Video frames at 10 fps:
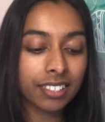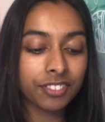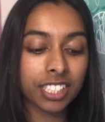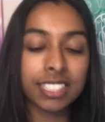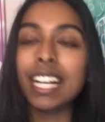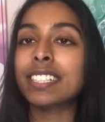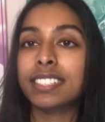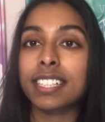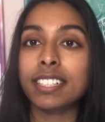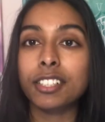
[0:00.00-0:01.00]
of just
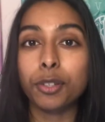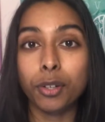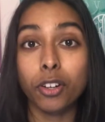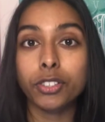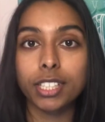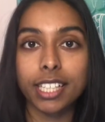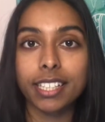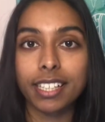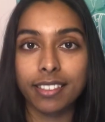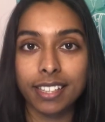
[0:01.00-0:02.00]
testing your
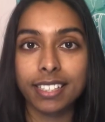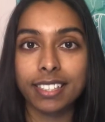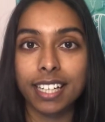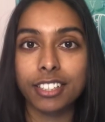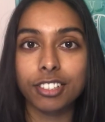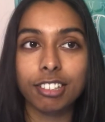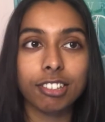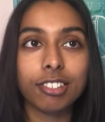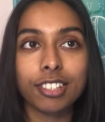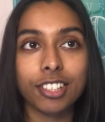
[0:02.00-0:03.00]
logic in this
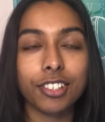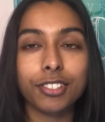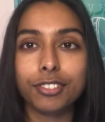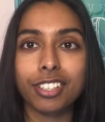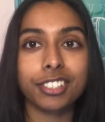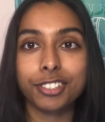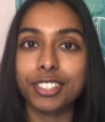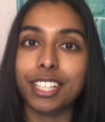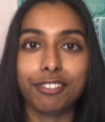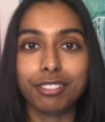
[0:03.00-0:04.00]
section. So trust
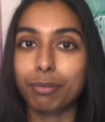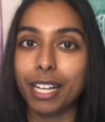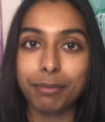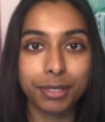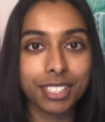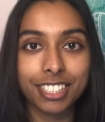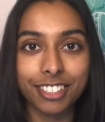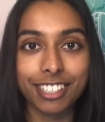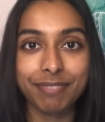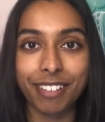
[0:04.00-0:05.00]
yourself to be able to
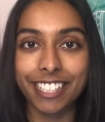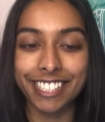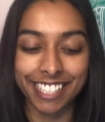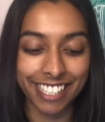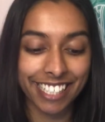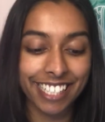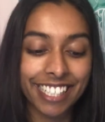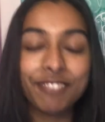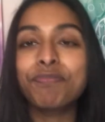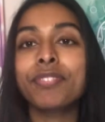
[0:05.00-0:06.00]
do it
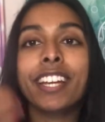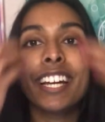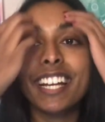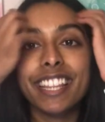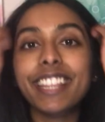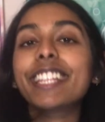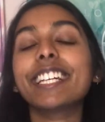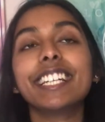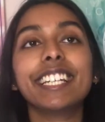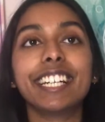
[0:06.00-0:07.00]
basically.
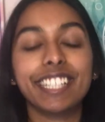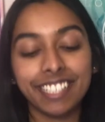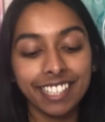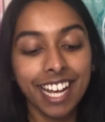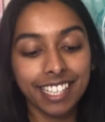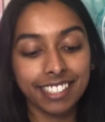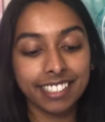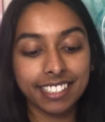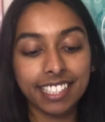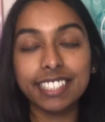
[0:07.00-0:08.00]
The
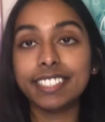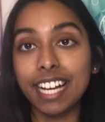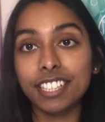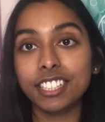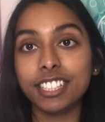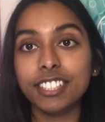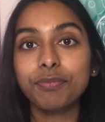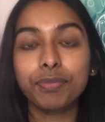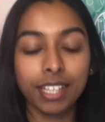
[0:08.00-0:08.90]
next section